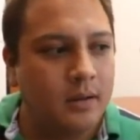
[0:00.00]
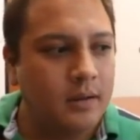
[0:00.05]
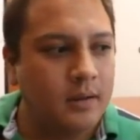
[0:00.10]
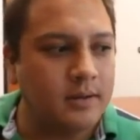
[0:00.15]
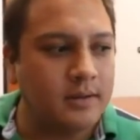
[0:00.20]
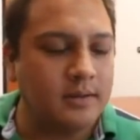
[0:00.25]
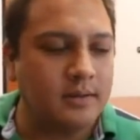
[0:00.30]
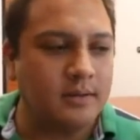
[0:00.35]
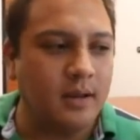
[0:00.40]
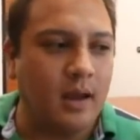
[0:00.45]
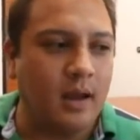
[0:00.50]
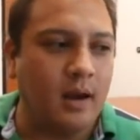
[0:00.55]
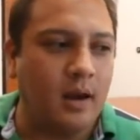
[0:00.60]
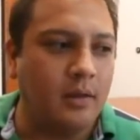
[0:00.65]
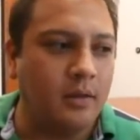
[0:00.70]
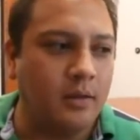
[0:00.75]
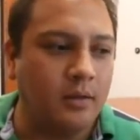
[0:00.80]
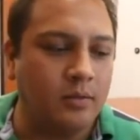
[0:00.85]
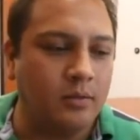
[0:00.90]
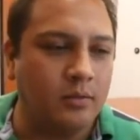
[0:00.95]
It's not on
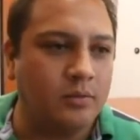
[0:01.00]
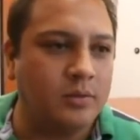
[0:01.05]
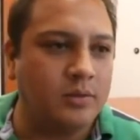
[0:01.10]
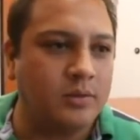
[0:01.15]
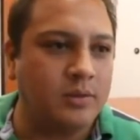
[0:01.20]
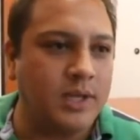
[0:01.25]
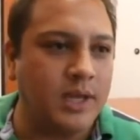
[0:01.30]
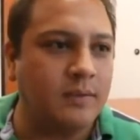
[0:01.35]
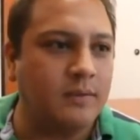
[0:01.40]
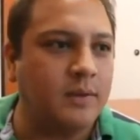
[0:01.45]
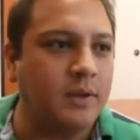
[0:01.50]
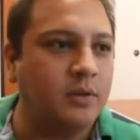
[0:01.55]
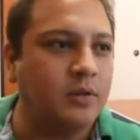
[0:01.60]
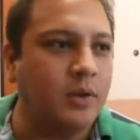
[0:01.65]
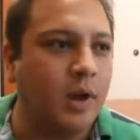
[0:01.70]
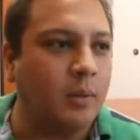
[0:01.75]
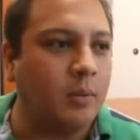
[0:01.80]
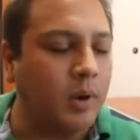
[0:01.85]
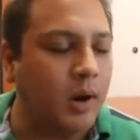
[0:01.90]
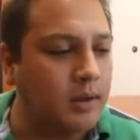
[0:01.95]
the safety
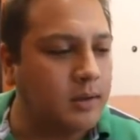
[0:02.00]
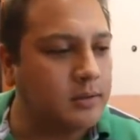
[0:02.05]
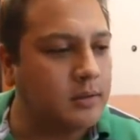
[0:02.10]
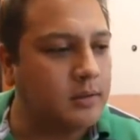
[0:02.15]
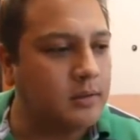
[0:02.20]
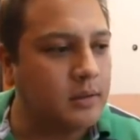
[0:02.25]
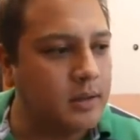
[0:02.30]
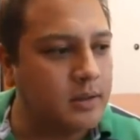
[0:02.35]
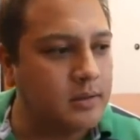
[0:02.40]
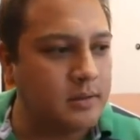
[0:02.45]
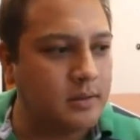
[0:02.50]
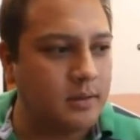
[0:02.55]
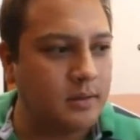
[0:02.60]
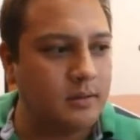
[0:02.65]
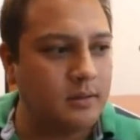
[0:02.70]
drop roster list.